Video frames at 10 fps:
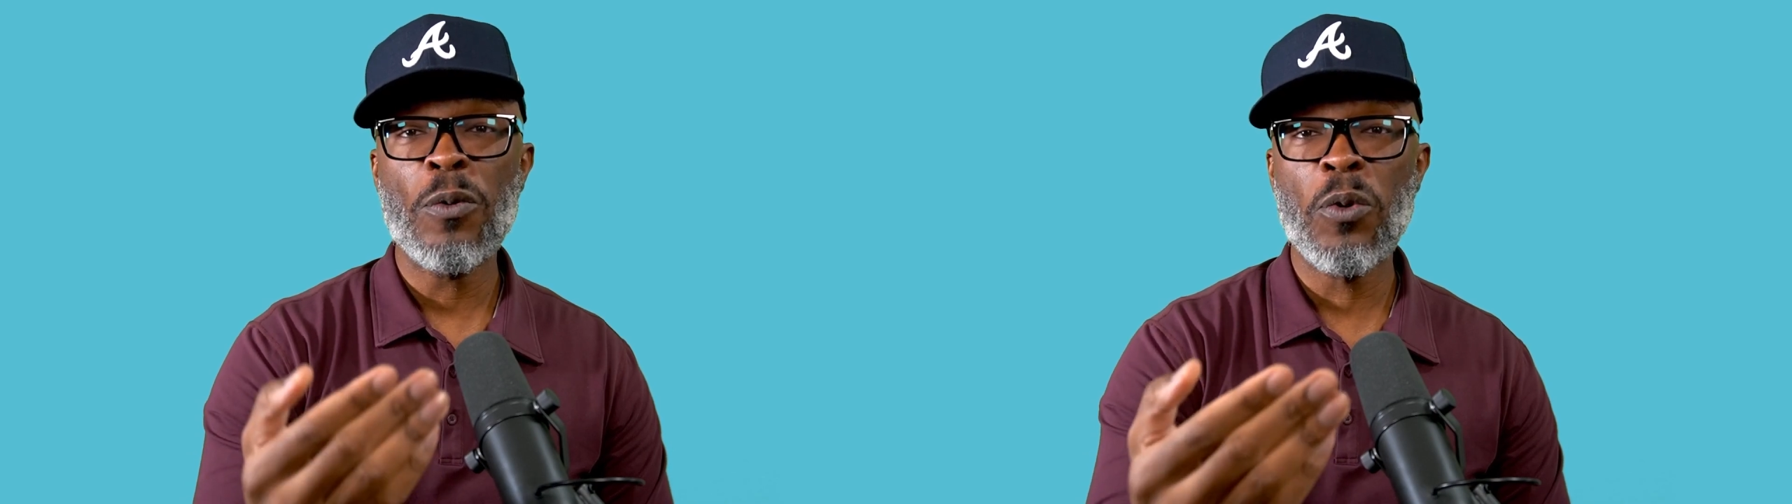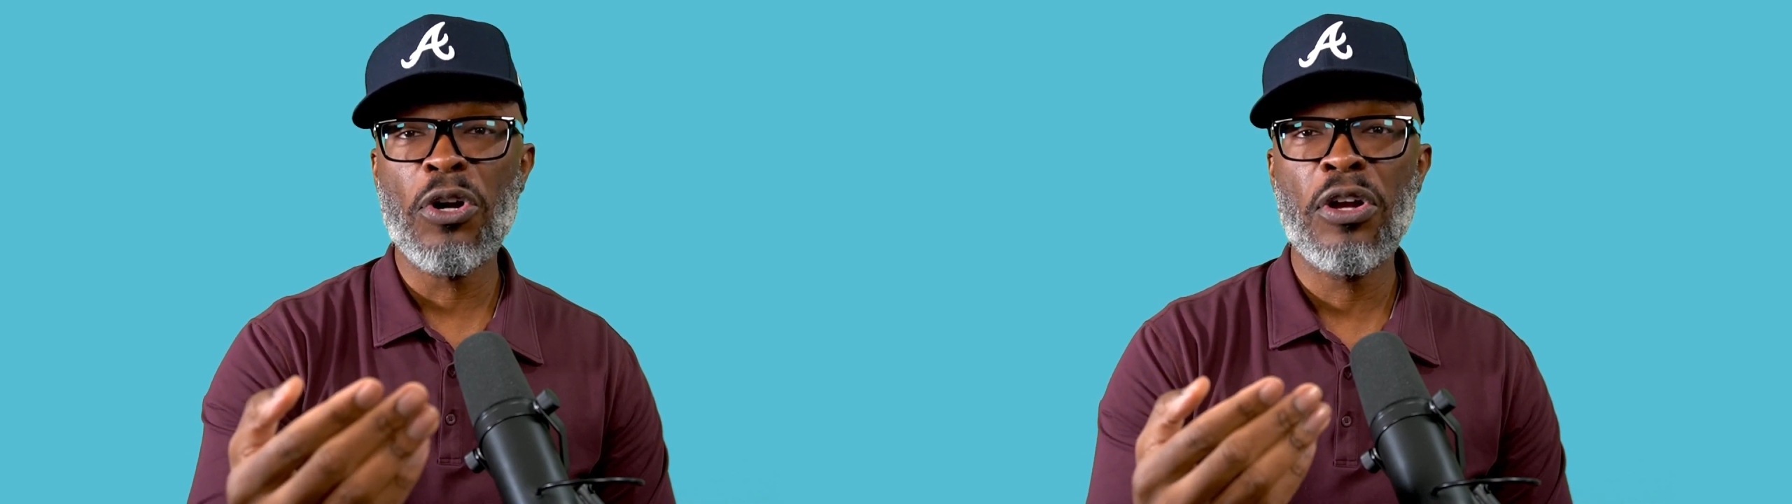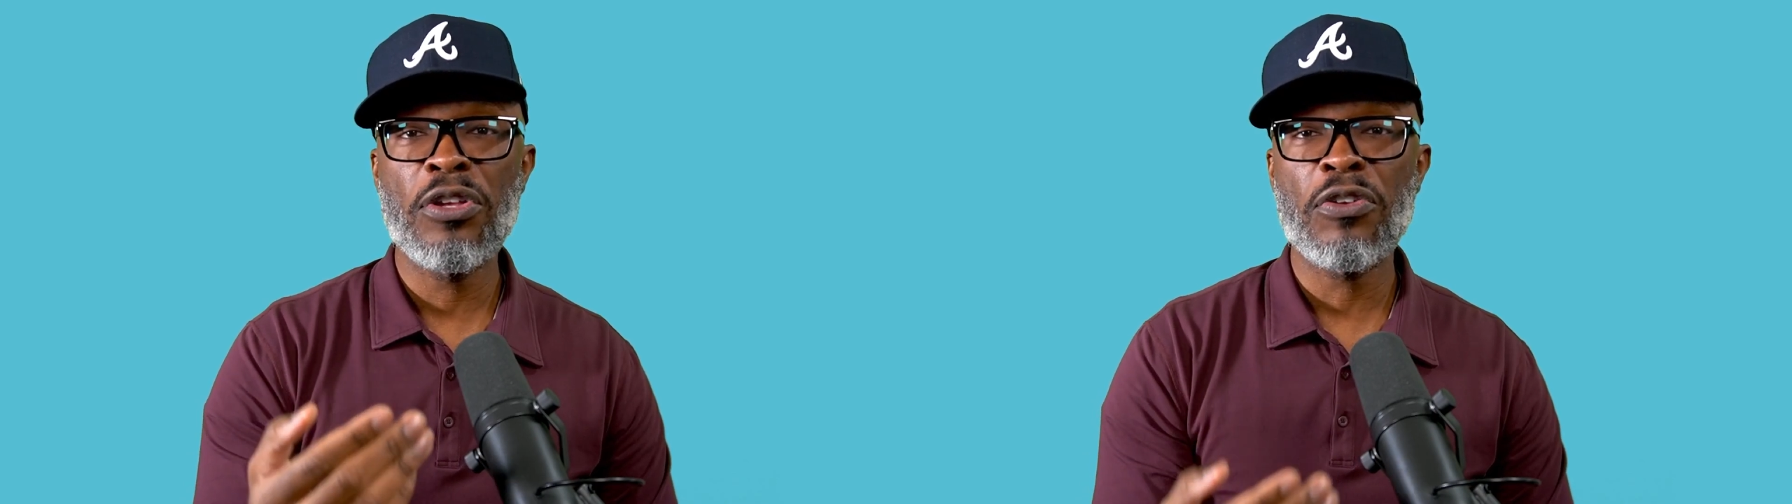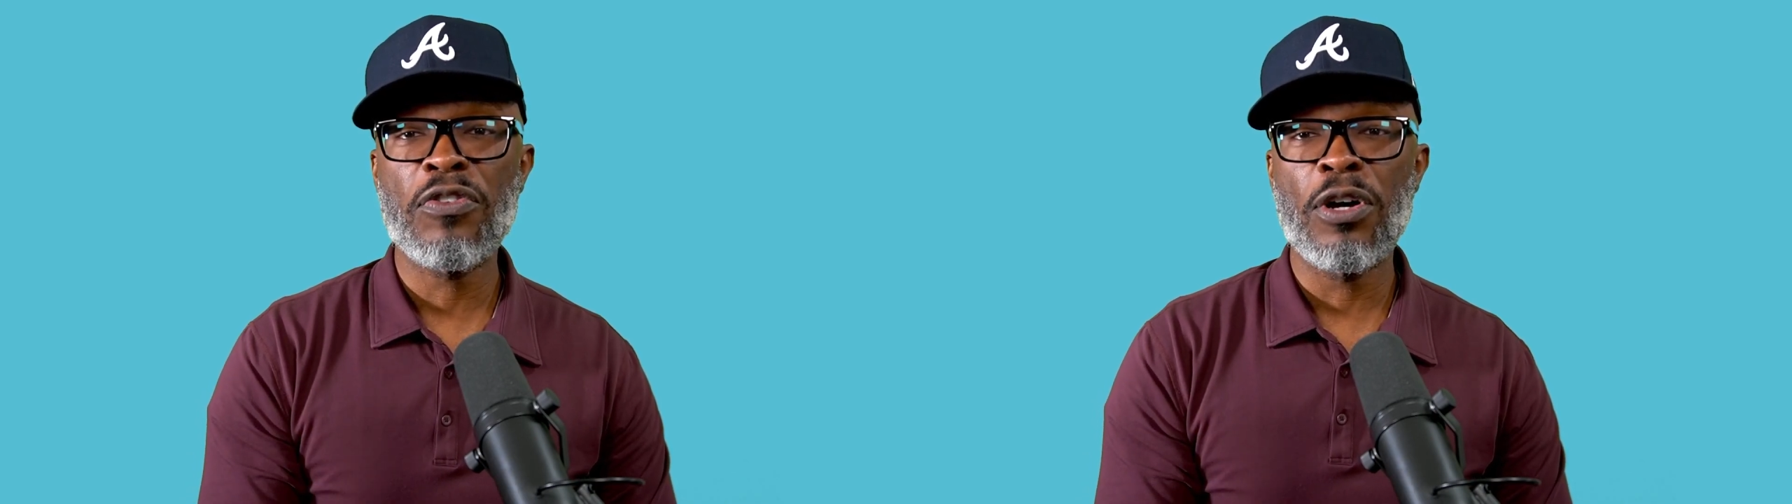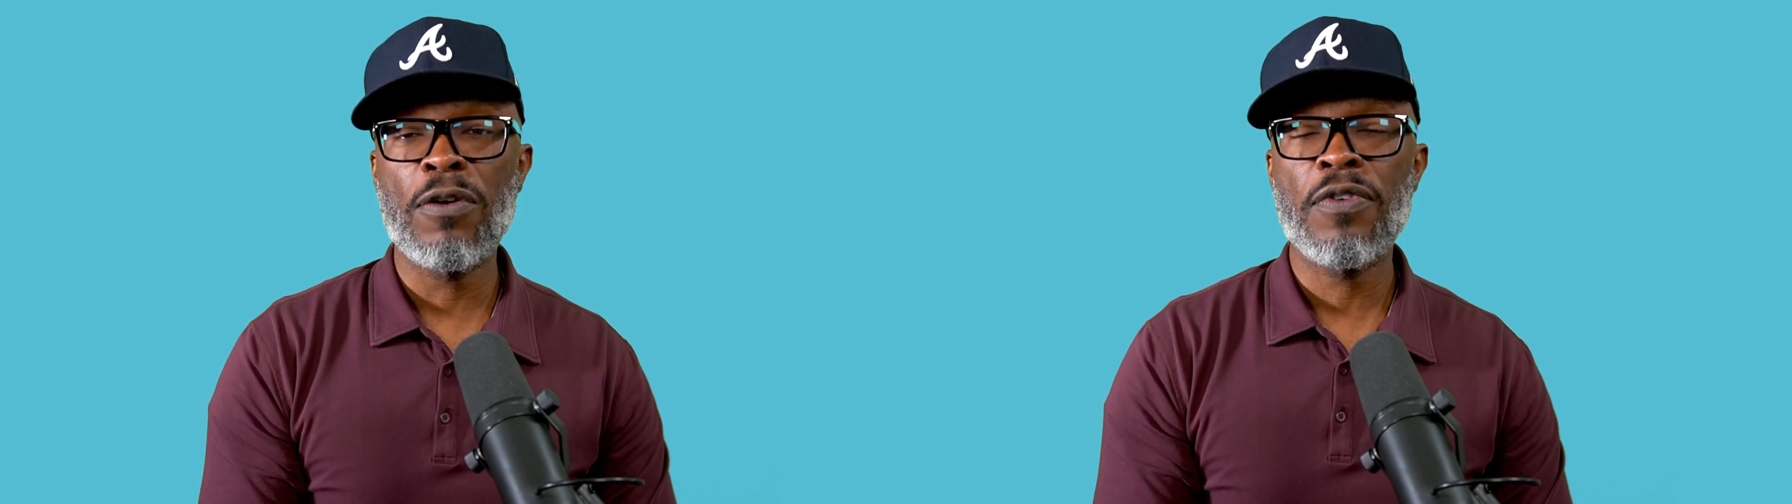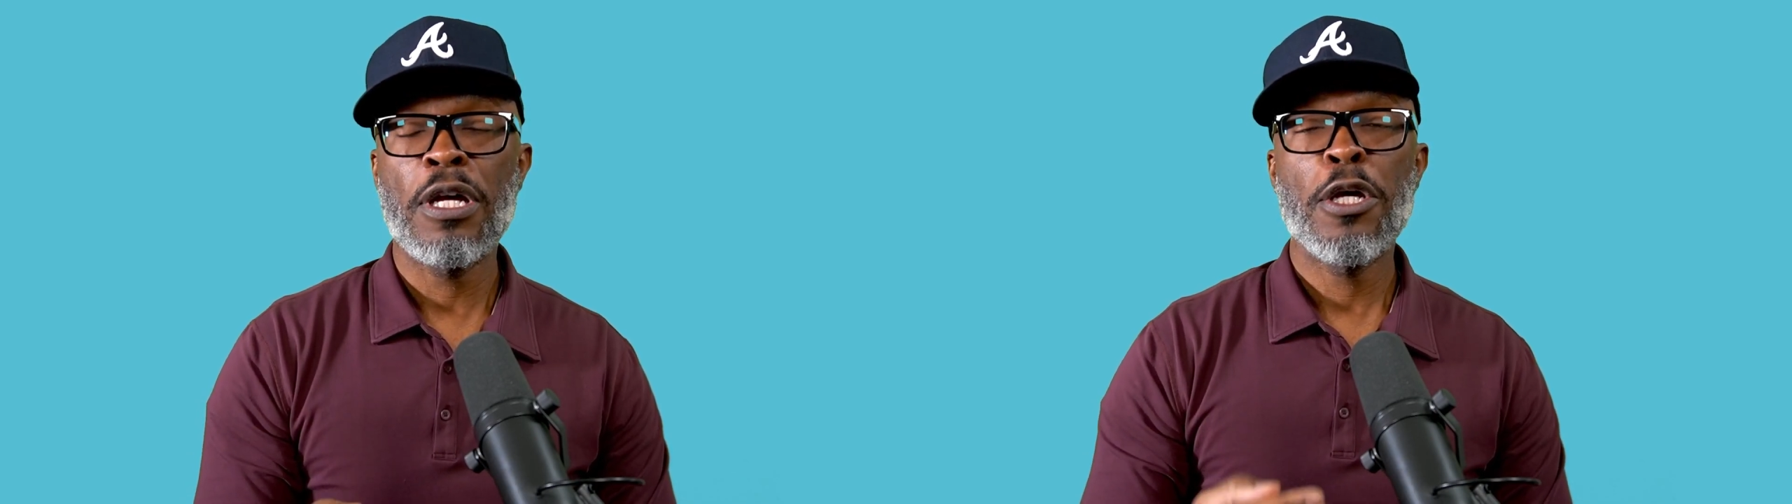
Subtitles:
work on yourself,